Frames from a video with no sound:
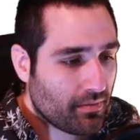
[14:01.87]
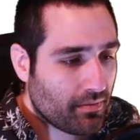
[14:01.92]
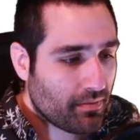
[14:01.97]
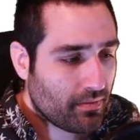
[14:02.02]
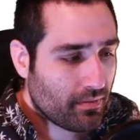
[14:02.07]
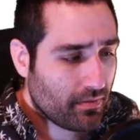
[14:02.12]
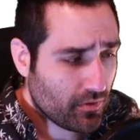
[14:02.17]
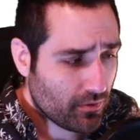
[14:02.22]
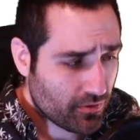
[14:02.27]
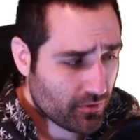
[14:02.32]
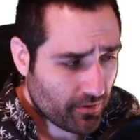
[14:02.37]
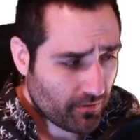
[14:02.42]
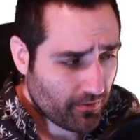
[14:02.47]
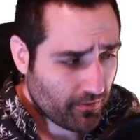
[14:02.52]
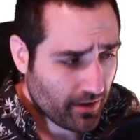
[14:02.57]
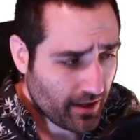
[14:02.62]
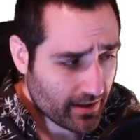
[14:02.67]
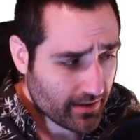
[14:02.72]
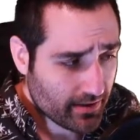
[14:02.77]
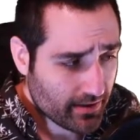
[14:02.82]
Those are the
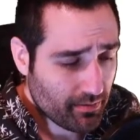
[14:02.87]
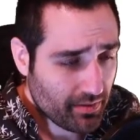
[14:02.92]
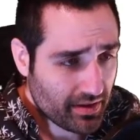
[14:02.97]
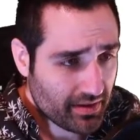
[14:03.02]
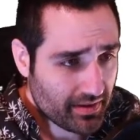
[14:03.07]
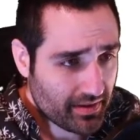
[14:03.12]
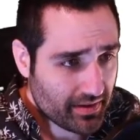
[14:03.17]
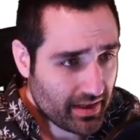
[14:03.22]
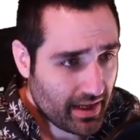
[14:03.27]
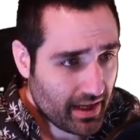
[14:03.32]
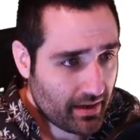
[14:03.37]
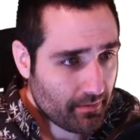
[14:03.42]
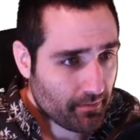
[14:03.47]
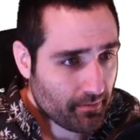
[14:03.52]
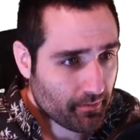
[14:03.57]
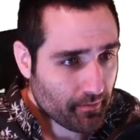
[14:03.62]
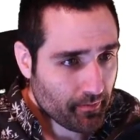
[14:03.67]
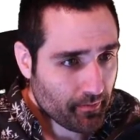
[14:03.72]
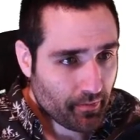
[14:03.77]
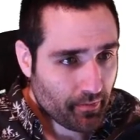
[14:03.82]
flags that have been set,
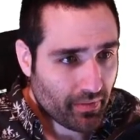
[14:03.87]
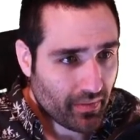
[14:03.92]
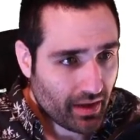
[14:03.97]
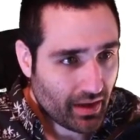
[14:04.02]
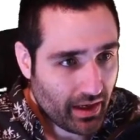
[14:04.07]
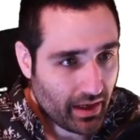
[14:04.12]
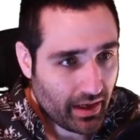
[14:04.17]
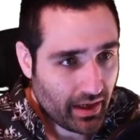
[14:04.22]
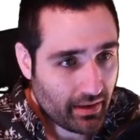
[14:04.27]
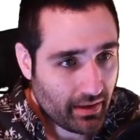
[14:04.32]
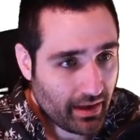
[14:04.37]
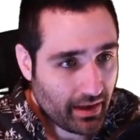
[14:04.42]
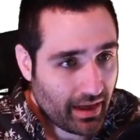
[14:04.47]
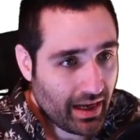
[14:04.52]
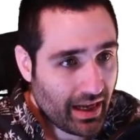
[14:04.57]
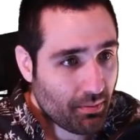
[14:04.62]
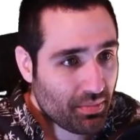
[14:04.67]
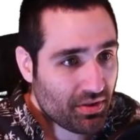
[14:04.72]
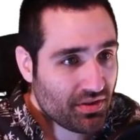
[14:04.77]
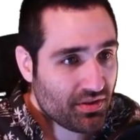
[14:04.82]
and that
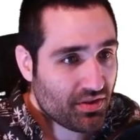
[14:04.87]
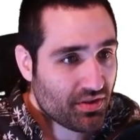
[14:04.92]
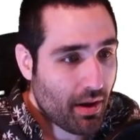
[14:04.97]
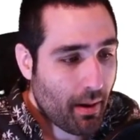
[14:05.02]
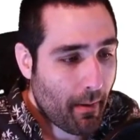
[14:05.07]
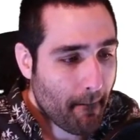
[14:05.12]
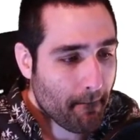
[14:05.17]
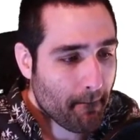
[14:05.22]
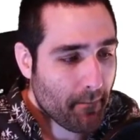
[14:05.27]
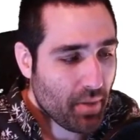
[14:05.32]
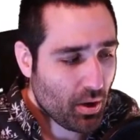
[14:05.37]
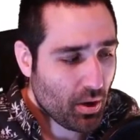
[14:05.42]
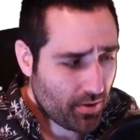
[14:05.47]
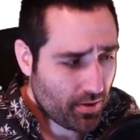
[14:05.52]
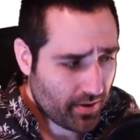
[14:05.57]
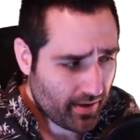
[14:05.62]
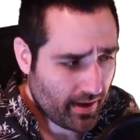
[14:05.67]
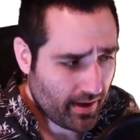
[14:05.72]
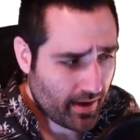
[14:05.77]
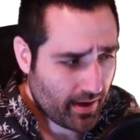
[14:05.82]
happens both
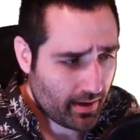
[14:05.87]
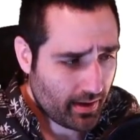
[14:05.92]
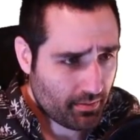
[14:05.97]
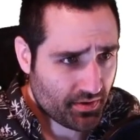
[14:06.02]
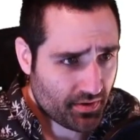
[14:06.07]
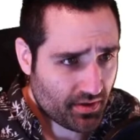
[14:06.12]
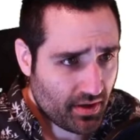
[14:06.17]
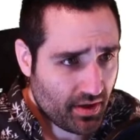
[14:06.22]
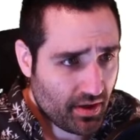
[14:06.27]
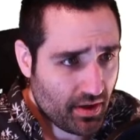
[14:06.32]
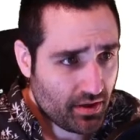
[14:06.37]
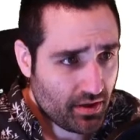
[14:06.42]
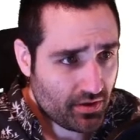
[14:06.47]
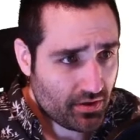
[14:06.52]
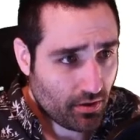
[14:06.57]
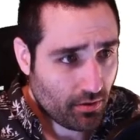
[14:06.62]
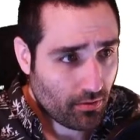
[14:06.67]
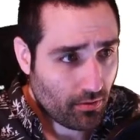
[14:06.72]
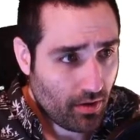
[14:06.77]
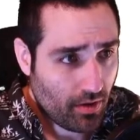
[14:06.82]
times.
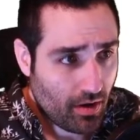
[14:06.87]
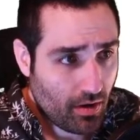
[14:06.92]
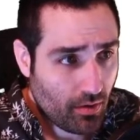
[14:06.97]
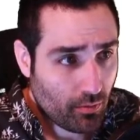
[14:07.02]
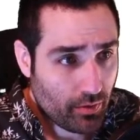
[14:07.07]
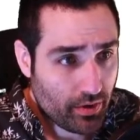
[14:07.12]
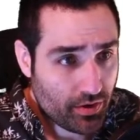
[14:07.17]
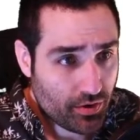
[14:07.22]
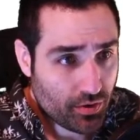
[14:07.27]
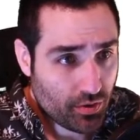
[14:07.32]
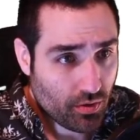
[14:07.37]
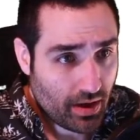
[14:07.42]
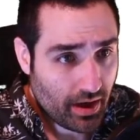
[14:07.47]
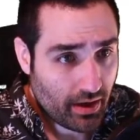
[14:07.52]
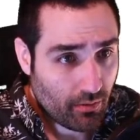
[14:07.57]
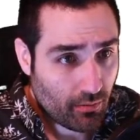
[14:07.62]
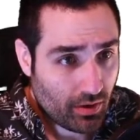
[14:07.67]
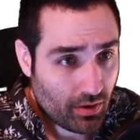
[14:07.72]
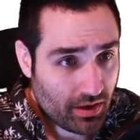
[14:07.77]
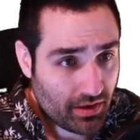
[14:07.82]
So we try
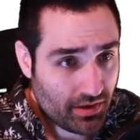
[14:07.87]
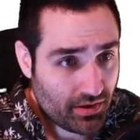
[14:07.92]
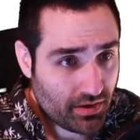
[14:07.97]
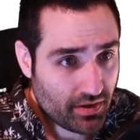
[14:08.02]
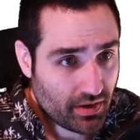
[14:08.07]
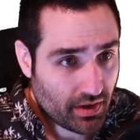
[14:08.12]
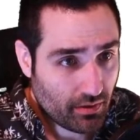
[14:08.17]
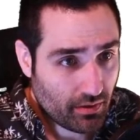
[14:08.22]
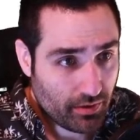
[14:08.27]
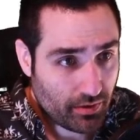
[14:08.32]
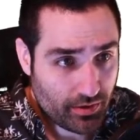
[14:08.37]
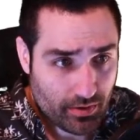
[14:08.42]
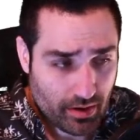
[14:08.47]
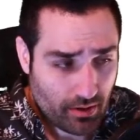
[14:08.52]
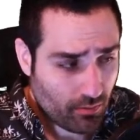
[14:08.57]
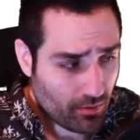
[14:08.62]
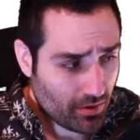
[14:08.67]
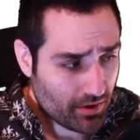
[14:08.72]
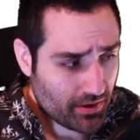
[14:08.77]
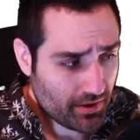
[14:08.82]
once to
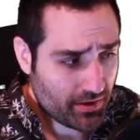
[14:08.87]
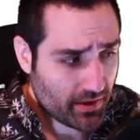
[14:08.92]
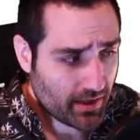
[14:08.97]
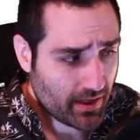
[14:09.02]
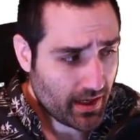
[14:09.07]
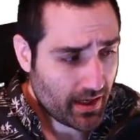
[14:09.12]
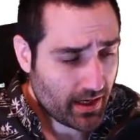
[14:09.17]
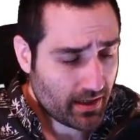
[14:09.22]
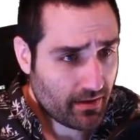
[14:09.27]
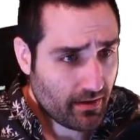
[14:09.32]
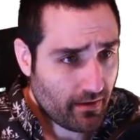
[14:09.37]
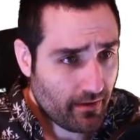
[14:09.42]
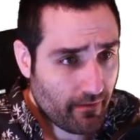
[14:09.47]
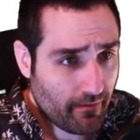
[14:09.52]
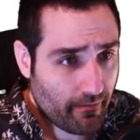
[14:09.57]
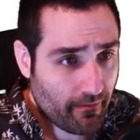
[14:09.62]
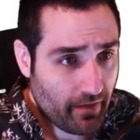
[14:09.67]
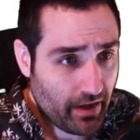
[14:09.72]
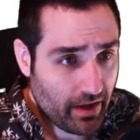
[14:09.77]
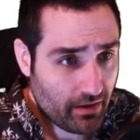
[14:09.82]
connect,
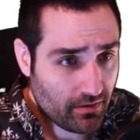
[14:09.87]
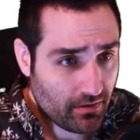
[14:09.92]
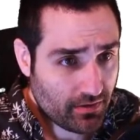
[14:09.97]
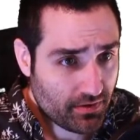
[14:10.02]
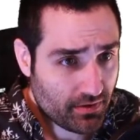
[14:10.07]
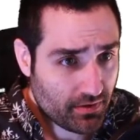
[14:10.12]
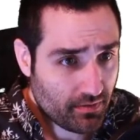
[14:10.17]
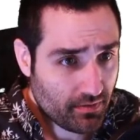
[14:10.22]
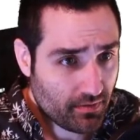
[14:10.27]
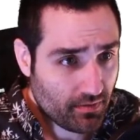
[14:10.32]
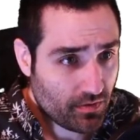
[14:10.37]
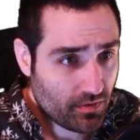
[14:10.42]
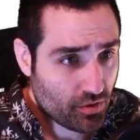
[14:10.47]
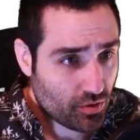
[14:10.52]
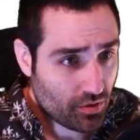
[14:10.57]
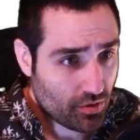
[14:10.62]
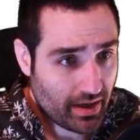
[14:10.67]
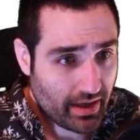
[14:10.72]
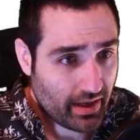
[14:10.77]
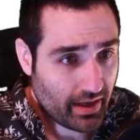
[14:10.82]
fails.
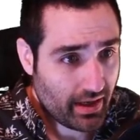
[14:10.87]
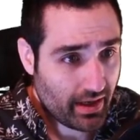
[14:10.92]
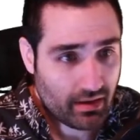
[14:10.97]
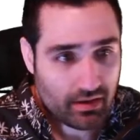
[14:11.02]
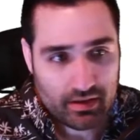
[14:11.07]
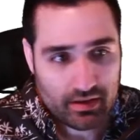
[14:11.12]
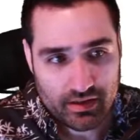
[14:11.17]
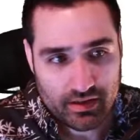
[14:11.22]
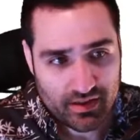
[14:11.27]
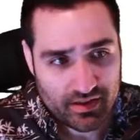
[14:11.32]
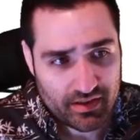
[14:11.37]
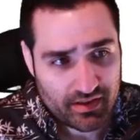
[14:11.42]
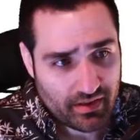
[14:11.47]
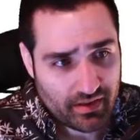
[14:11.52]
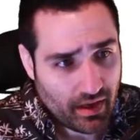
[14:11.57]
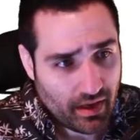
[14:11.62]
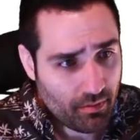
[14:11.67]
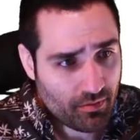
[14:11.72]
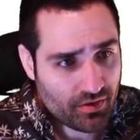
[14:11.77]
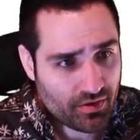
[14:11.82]
Try again,
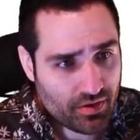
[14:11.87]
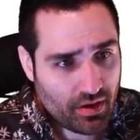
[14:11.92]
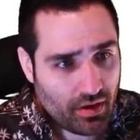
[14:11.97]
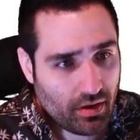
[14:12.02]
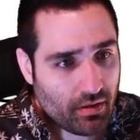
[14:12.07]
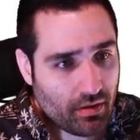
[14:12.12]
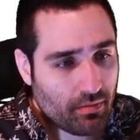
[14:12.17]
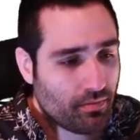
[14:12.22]
same result.